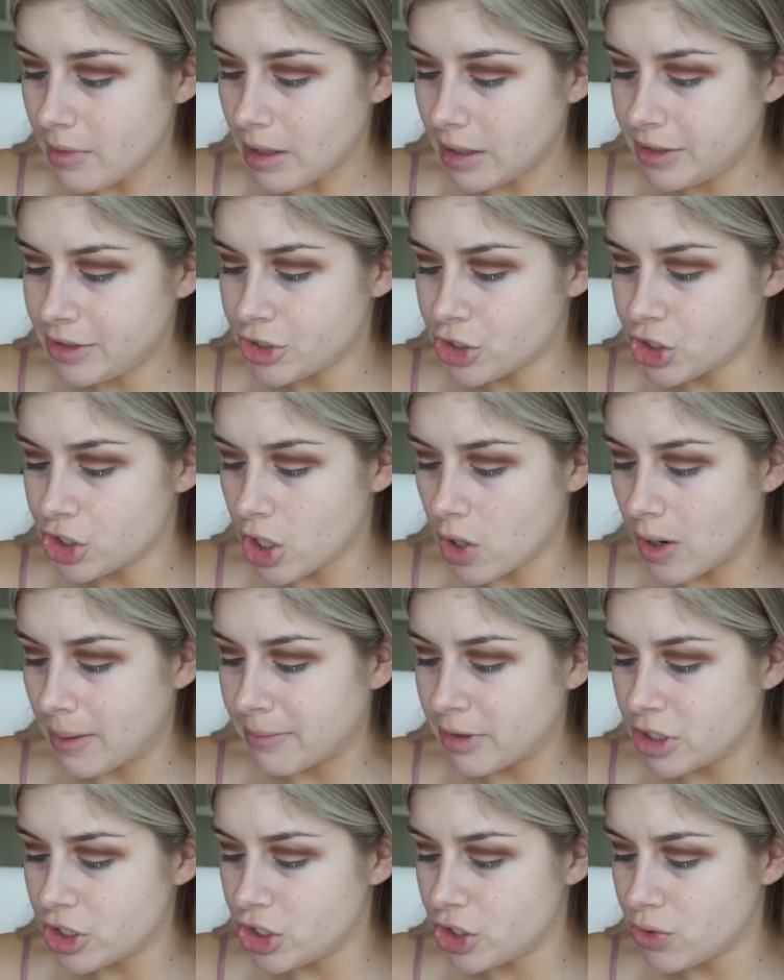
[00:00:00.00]
And so
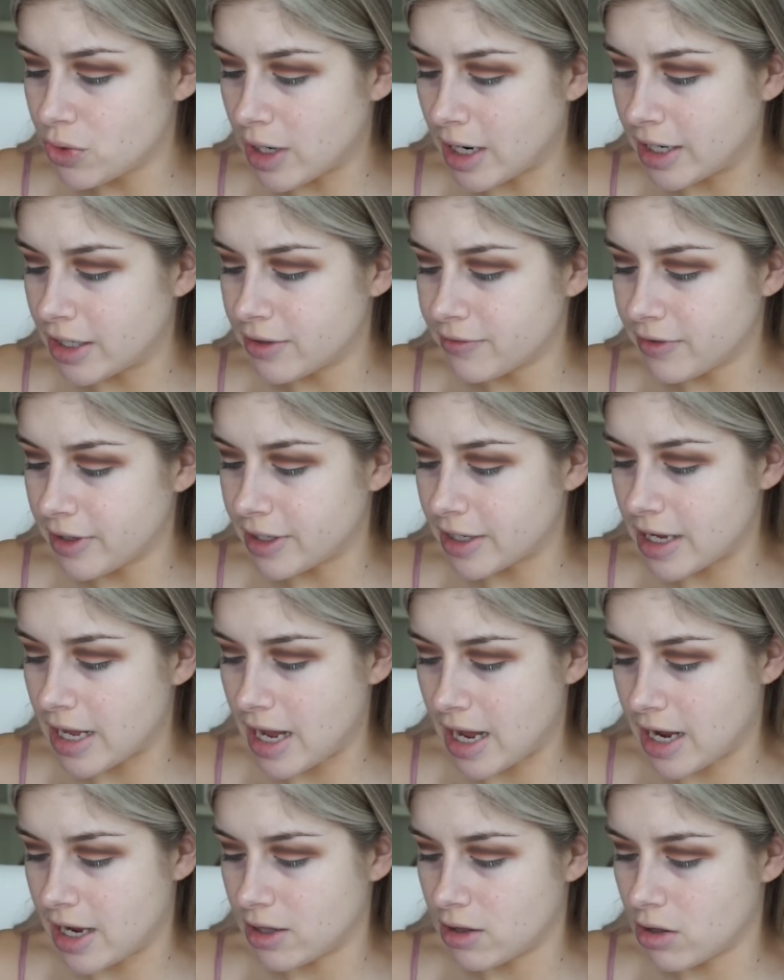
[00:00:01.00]
I'm going to do kind of like a
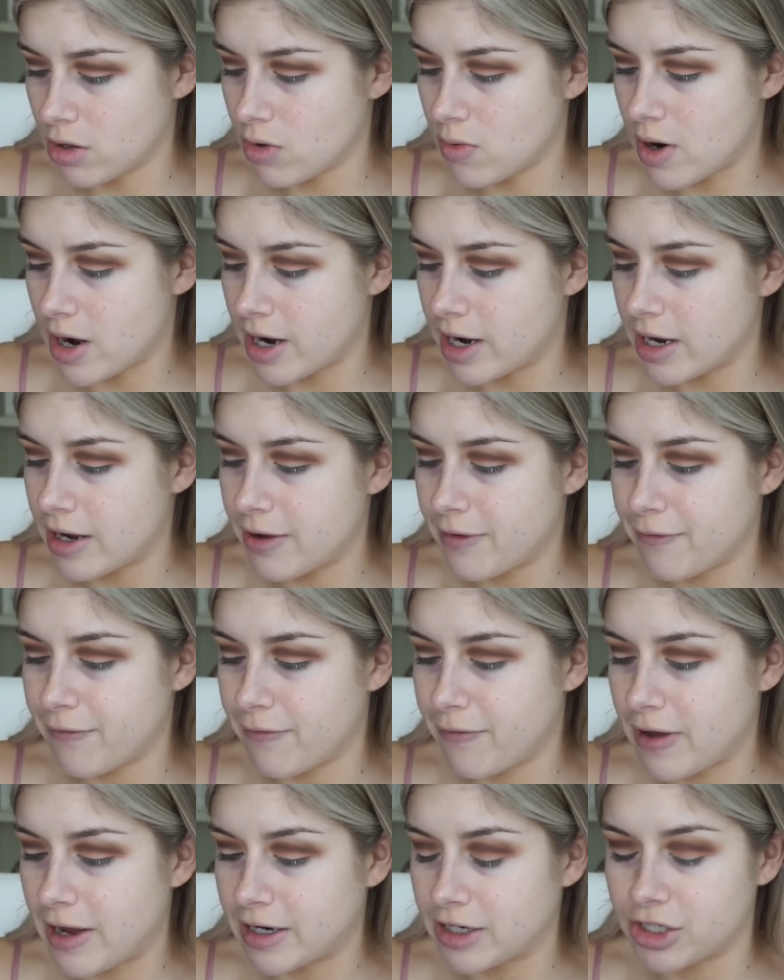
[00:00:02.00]
halo eye
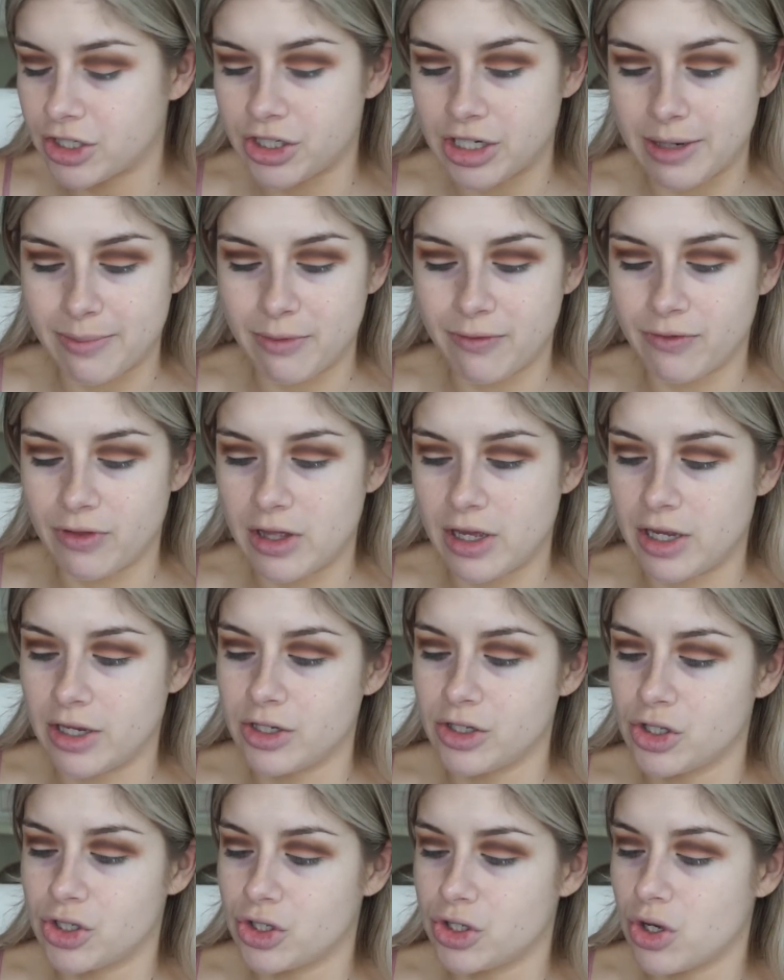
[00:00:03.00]
effect type of
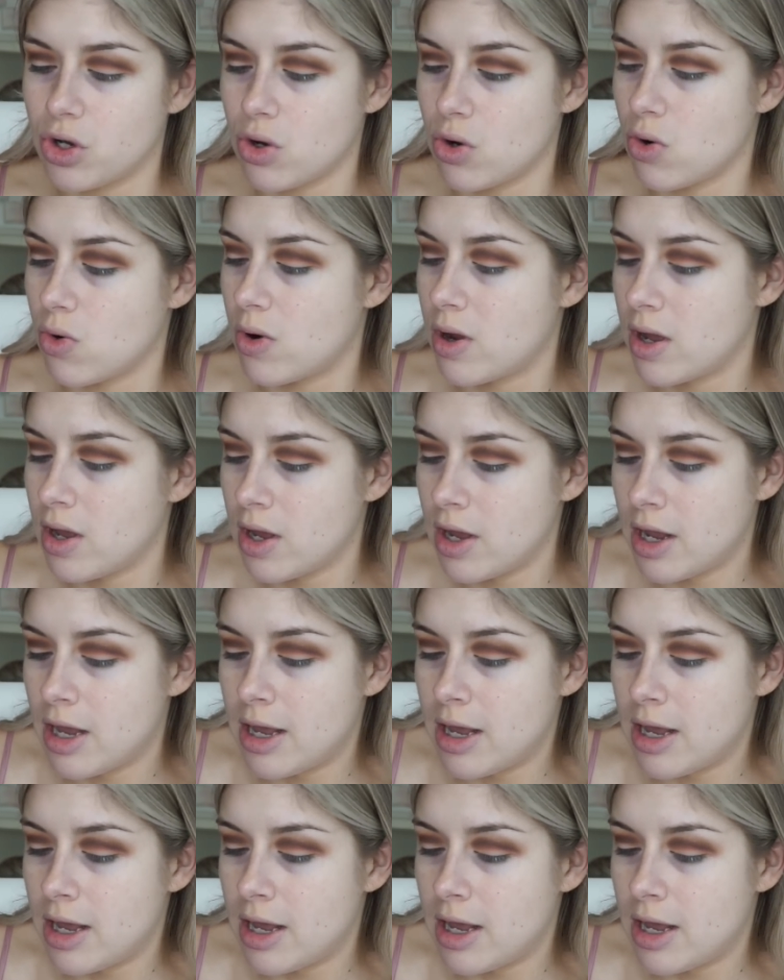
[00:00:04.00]
thing. So